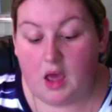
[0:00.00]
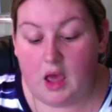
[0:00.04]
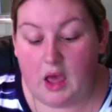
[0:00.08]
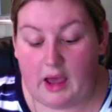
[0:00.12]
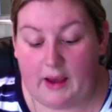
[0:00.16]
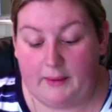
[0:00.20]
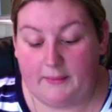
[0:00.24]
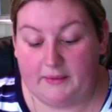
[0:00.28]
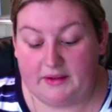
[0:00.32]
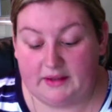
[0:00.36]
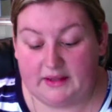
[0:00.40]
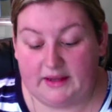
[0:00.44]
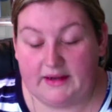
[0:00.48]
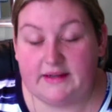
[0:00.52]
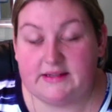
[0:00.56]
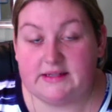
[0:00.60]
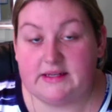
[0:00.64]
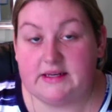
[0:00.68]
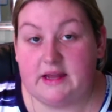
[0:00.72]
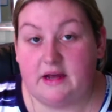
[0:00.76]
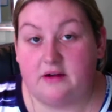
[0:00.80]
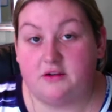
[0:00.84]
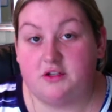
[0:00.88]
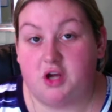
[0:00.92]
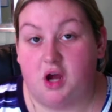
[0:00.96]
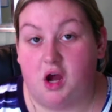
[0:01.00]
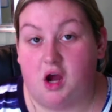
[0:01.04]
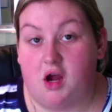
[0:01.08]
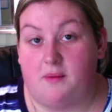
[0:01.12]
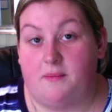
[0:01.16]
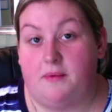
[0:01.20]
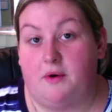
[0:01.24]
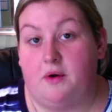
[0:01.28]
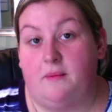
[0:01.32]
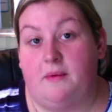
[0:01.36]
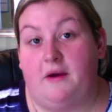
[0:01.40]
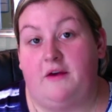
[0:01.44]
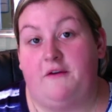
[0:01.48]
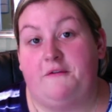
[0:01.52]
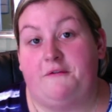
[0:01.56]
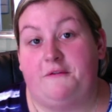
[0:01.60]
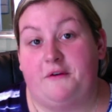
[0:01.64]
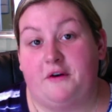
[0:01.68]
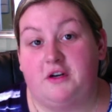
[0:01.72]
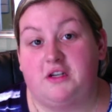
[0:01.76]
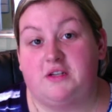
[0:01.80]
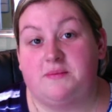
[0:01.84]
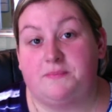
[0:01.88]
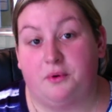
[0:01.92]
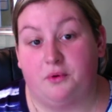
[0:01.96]
I would like to now talk about my
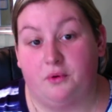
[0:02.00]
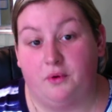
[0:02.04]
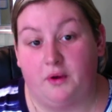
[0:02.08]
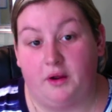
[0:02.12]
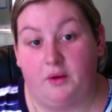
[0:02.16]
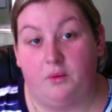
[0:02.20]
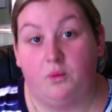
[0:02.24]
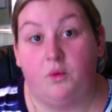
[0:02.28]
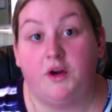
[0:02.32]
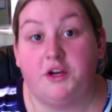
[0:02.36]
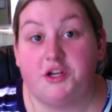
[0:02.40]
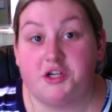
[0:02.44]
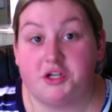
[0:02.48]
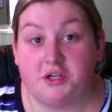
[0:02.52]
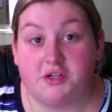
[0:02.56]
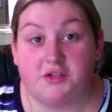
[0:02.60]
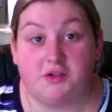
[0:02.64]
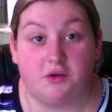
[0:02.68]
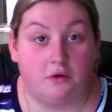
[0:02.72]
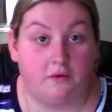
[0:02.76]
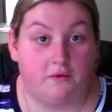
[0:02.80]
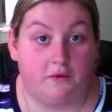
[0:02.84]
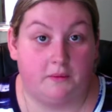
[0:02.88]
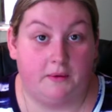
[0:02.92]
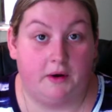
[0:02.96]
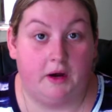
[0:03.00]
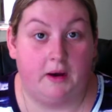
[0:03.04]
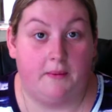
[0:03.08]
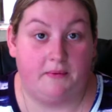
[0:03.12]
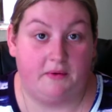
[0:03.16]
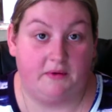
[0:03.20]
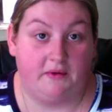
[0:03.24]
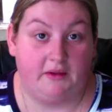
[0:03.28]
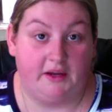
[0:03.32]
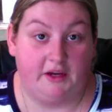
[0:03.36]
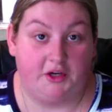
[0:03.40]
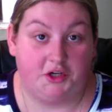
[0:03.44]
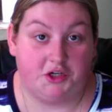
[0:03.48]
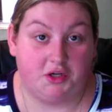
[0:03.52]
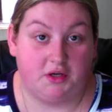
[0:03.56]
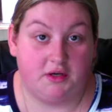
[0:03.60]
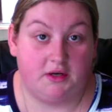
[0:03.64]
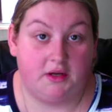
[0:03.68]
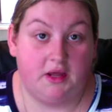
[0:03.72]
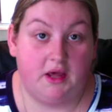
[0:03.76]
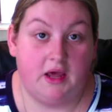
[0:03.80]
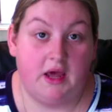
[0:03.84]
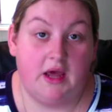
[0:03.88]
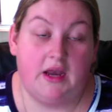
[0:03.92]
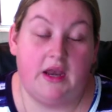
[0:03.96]
first point, which is overpopulation.
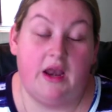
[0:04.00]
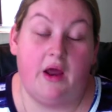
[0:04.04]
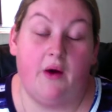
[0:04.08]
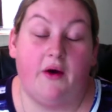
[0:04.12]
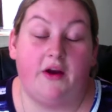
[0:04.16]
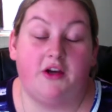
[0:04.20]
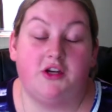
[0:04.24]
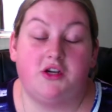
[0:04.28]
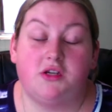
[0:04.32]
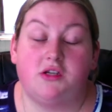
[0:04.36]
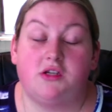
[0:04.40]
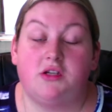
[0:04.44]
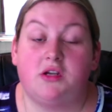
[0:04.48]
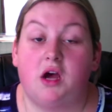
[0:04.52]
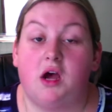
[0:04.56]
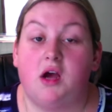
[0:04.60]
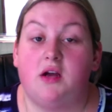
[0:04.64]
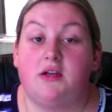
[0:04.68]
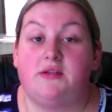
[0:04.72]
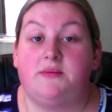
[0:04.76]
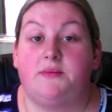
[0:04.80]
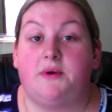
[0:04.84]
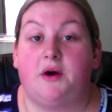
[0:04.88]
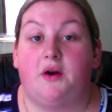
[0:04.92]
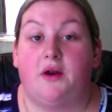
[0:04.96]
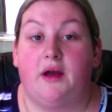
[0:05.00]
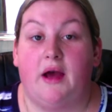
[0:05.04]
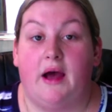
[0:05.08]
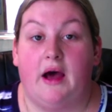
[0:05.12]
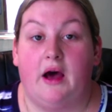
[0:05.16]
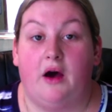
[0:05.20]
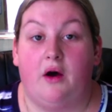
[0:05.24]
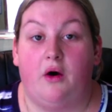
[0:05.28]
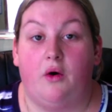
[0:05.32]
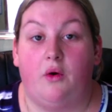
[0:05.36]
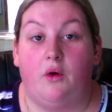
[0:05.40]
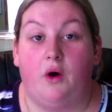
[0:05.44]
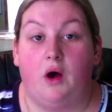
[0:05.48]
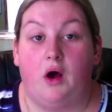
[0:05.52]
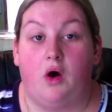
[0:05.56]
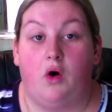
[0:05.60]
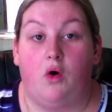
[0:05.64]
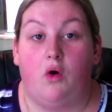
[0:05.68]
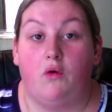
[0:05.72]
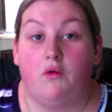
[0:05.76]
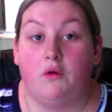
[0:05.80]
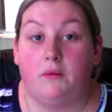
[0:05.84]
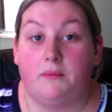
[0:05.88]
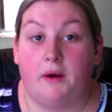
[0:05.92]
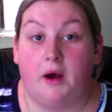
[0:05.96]
Now, I just talked about how
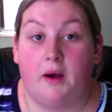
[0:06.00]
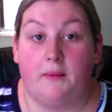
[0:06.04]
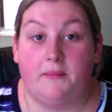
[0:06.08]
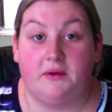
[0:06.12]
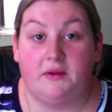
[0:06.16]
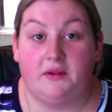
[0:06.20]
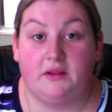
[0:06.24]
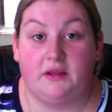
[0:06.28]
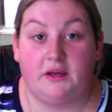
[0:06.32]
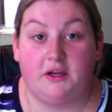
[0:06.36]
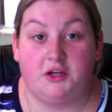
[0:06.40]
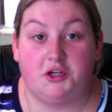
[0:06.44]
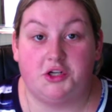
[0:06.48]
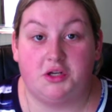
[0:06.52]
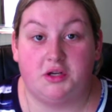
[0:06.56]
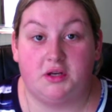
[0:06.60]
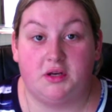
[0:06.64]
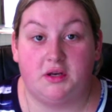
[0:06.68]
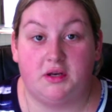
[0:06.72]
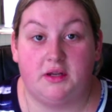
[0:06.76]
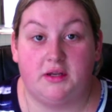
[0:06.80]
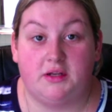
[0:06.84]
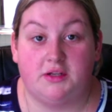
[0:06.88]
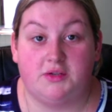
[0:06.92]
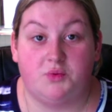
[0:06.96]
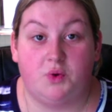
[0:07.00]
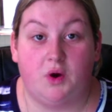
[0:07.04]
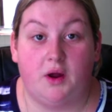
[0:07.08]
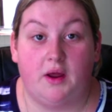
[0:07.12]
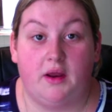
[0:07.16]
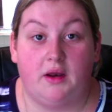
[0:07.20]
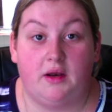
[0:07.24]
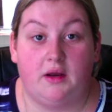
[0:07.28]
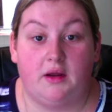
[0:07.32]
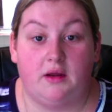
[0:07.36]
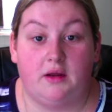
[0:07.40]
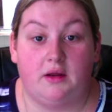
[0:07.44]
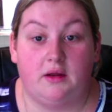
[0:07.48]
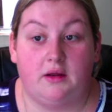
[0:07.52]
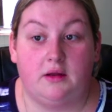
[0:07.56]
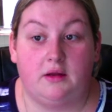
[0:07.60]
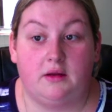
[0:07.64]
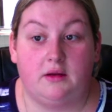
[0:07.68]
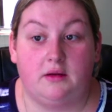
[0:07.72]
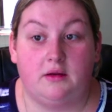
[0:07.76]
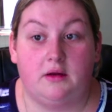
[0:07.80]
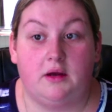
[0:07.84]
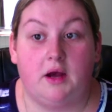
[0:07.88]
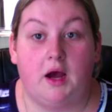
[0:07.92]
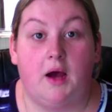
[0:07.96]
overpopulation is what
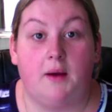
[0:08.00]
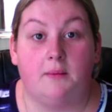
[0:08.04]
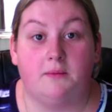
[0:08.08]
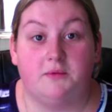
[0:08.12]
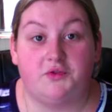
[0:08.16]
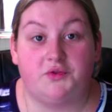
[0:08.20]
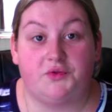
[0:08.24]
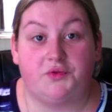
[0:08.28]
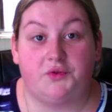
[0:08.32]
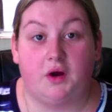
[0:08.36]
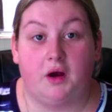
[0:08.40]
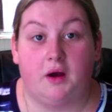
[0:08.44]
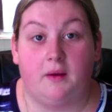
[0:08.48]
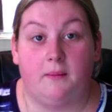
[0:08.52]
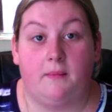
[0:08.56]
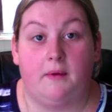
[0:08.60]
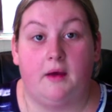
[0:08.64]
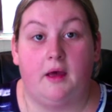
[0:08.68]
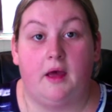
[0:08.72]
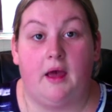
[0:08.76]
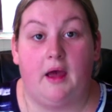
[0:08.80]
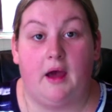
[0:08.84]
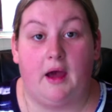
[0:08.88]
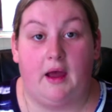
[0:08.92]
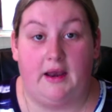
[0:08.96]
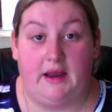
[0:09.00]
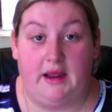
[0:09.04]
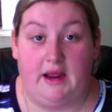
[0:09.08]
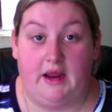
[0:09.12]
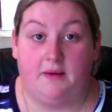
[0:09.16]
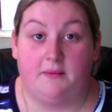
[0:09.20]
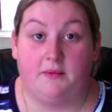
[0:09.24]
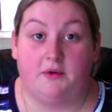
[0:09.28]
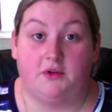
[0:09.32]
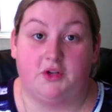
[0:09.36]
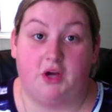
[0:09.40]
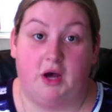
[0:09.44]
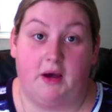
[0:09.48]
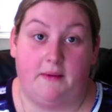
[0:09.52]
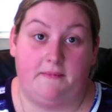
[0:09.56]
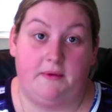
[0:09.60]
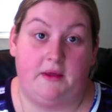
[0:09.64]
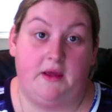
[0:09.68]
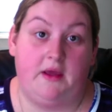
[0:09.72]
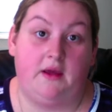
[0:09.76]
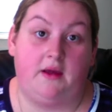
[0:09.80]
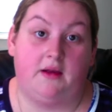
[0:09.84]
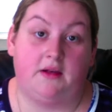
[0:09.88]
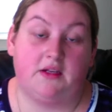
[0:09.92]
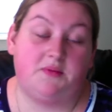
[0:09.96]
comes from an animal not
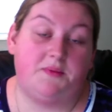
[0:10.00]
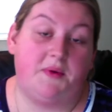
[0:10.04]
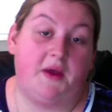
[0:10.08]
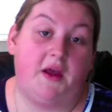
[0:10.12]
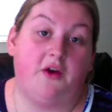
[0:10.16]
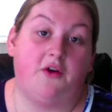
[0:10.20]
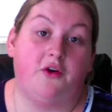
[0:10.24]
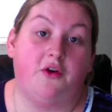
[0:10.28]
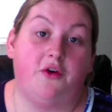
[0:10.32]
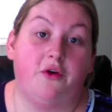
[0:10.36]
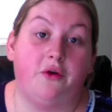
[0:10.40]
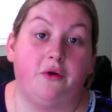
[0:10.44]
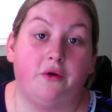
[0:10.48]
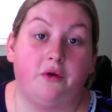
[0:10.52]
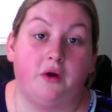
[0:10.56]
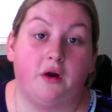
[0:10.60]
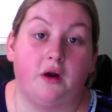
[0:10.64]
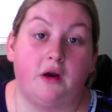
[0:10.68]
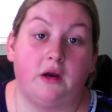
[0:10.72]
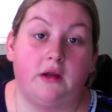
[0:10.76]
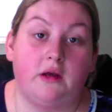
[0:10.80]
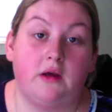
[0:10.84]
being spayed or neutered.